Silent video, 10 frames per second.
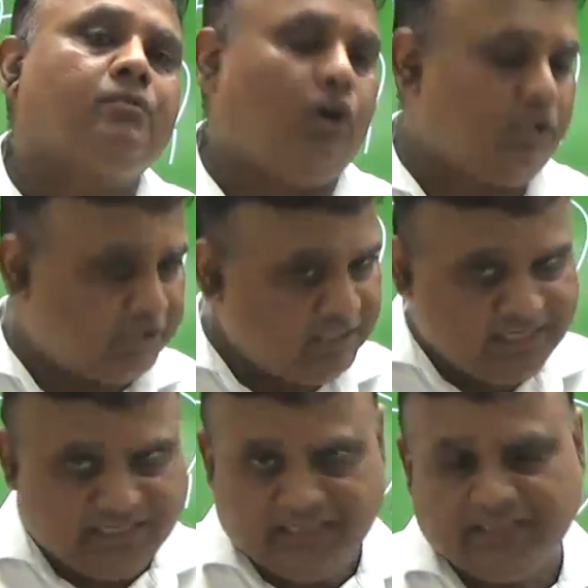
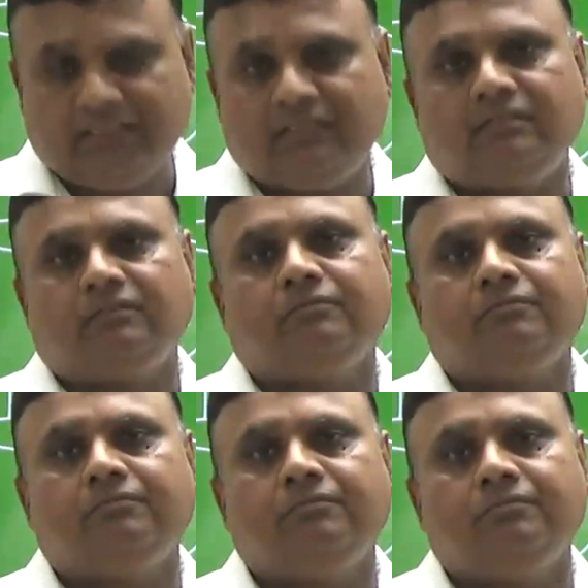hostilities,
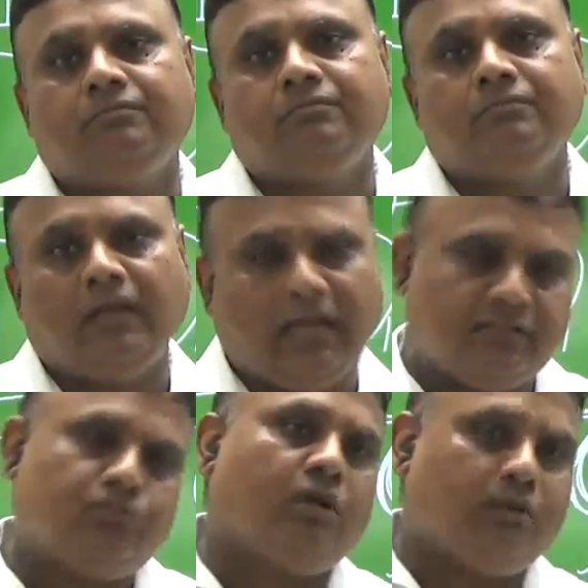
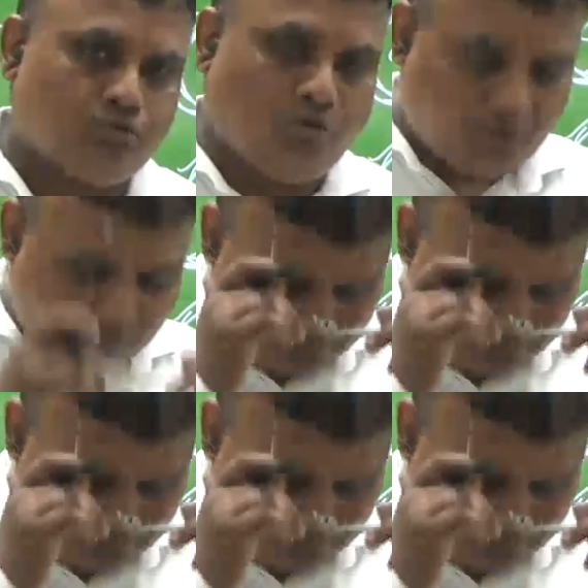and so on.